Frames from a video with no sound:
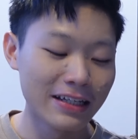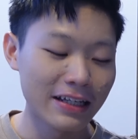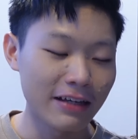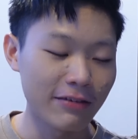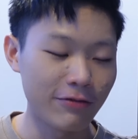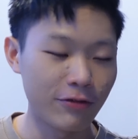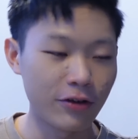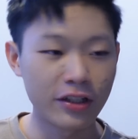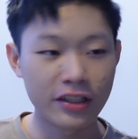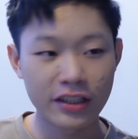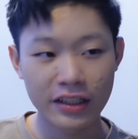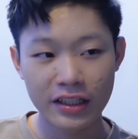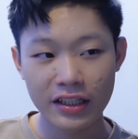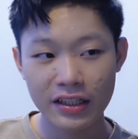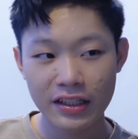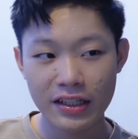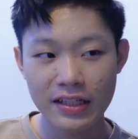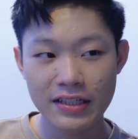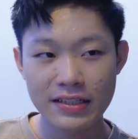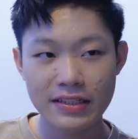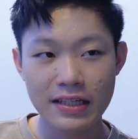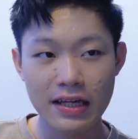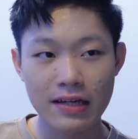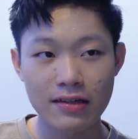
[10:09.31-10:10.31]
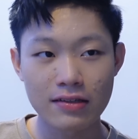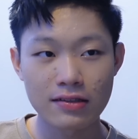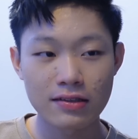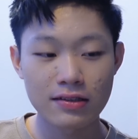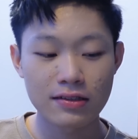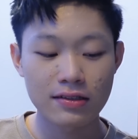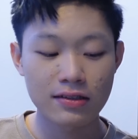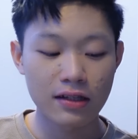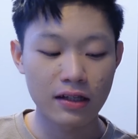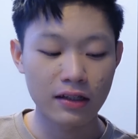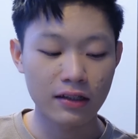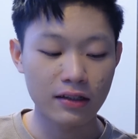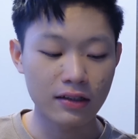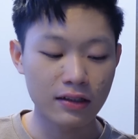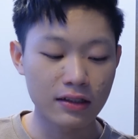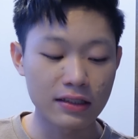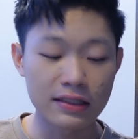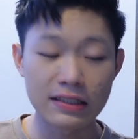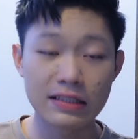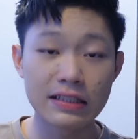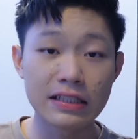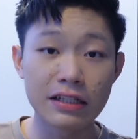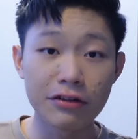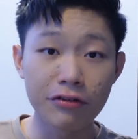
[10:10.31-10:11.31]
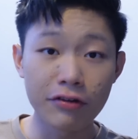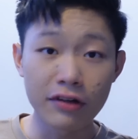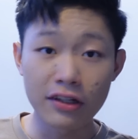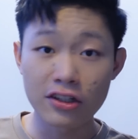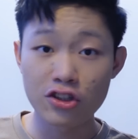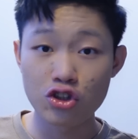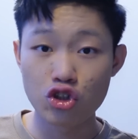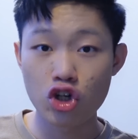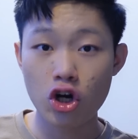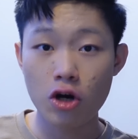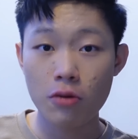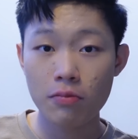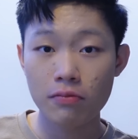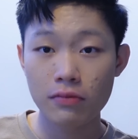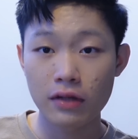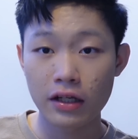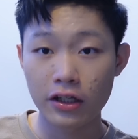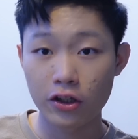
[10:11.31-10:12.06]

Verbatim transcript: If you're taking this as like a serious job,